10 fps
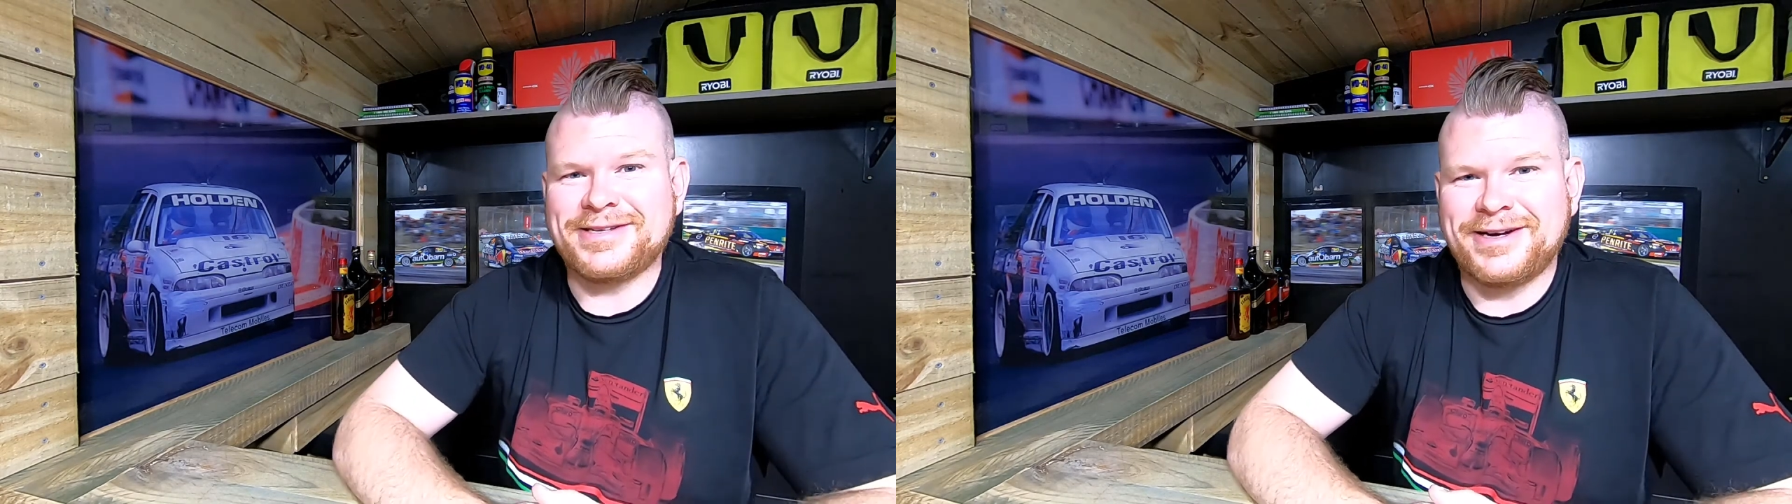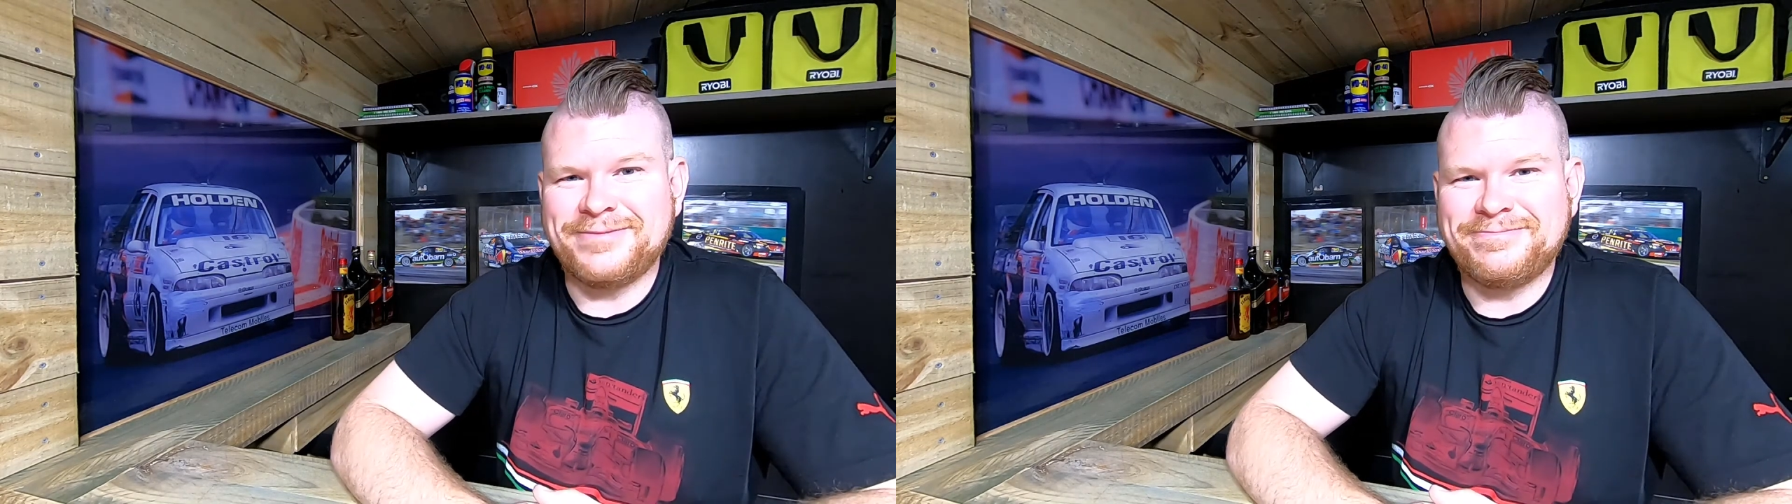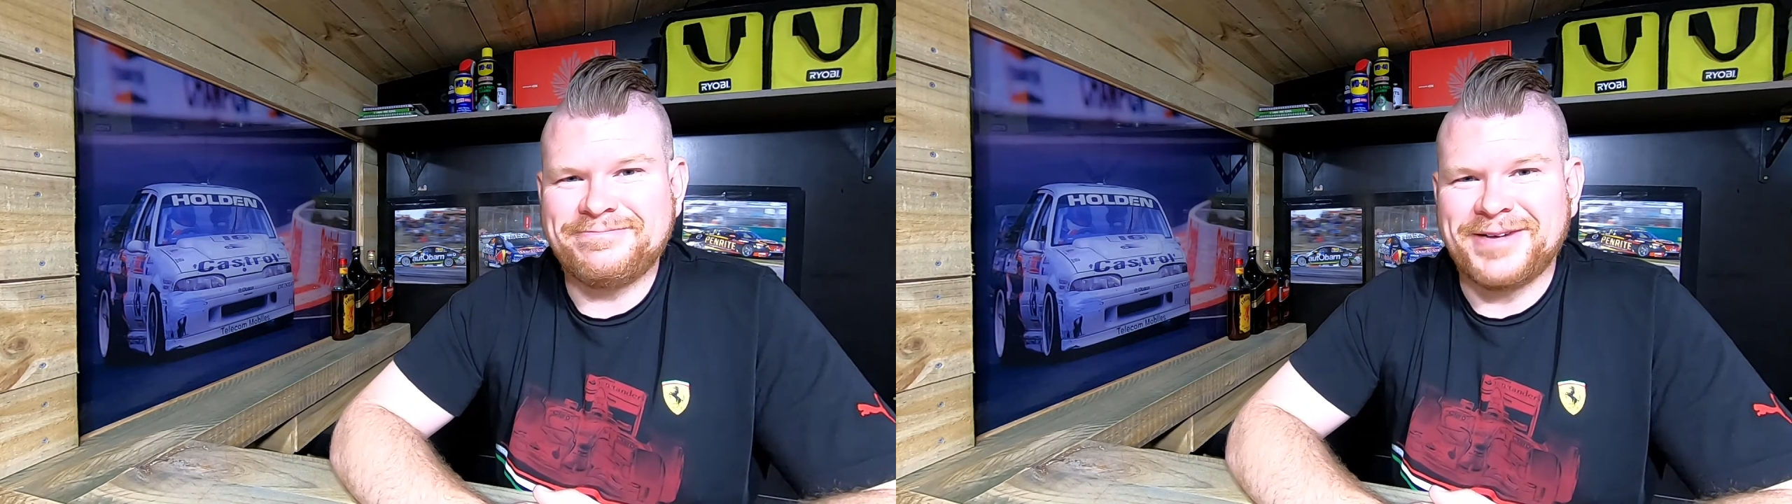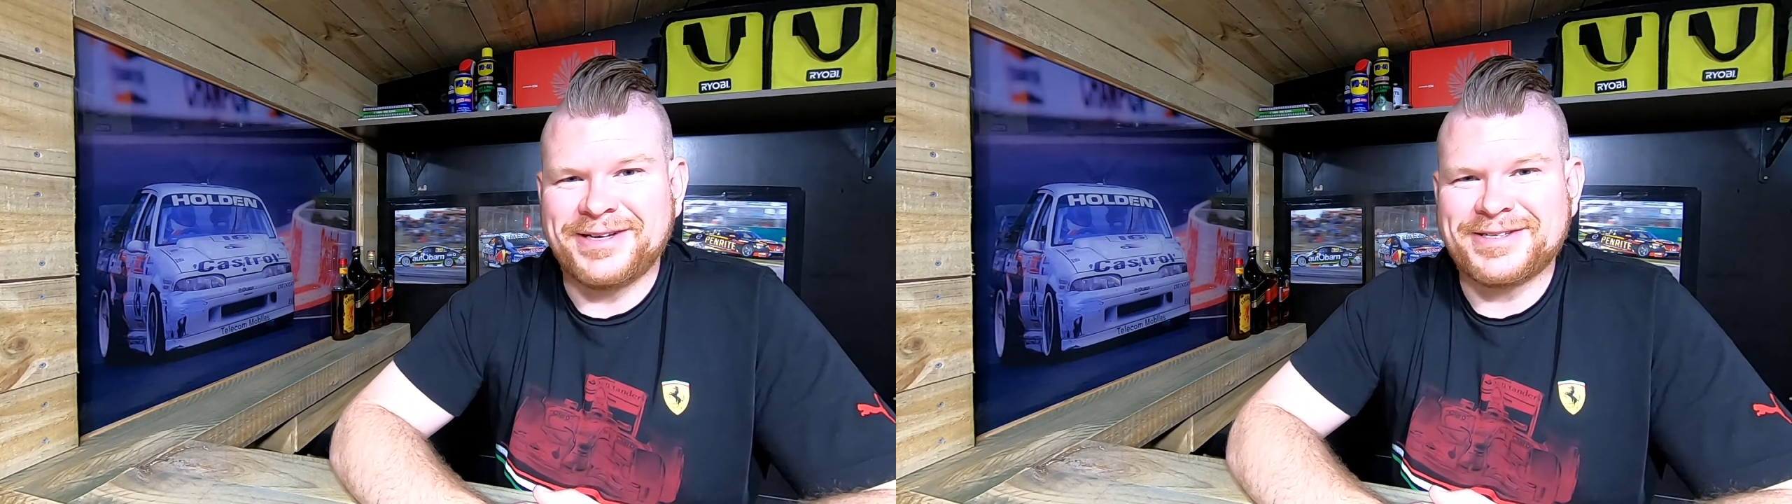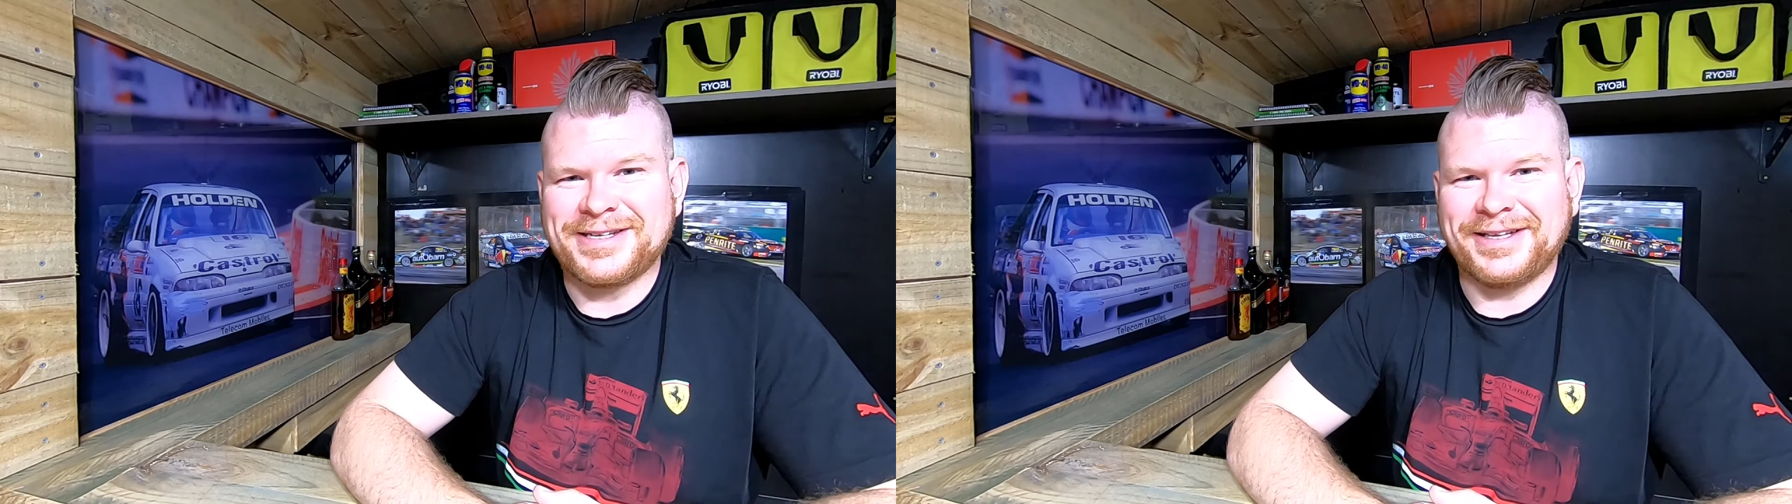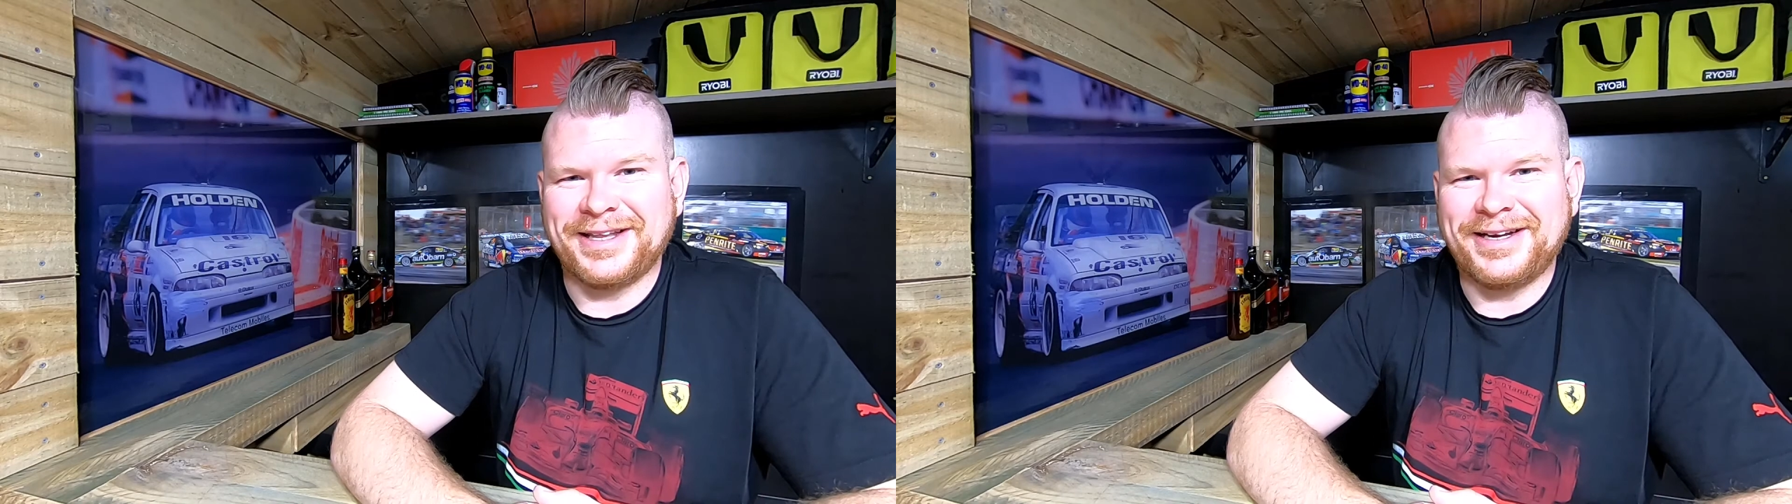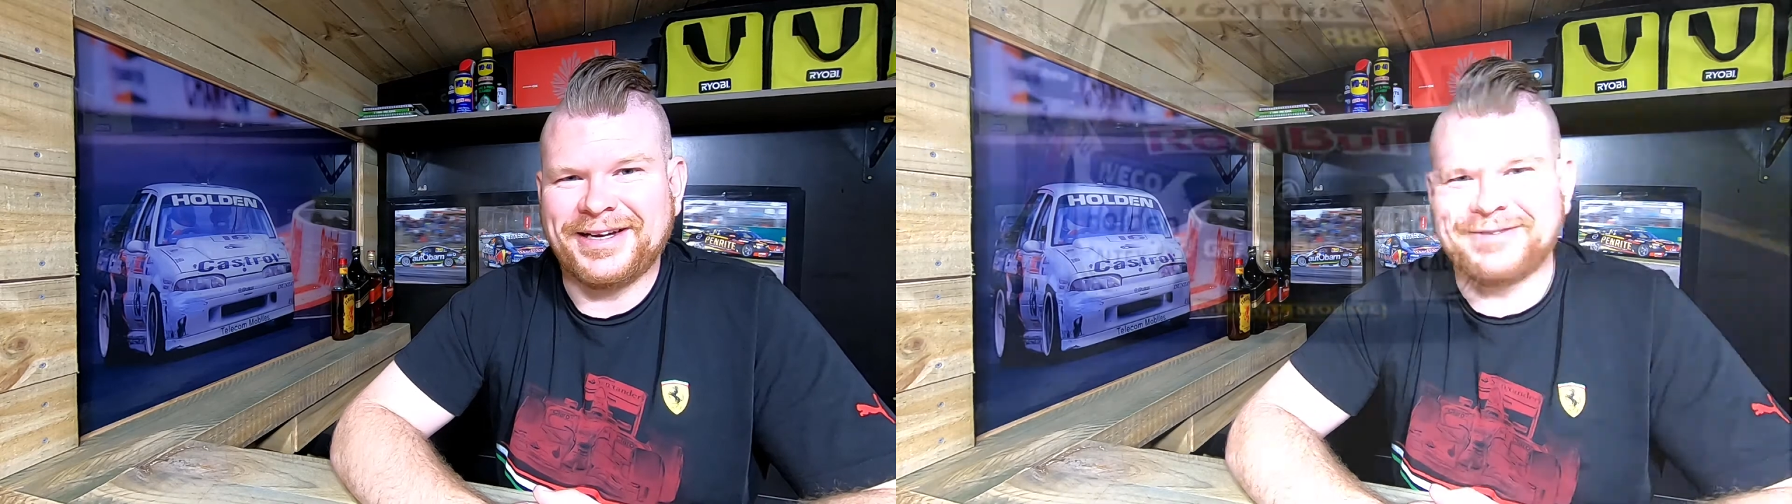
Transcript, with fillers: time, I'll see you later.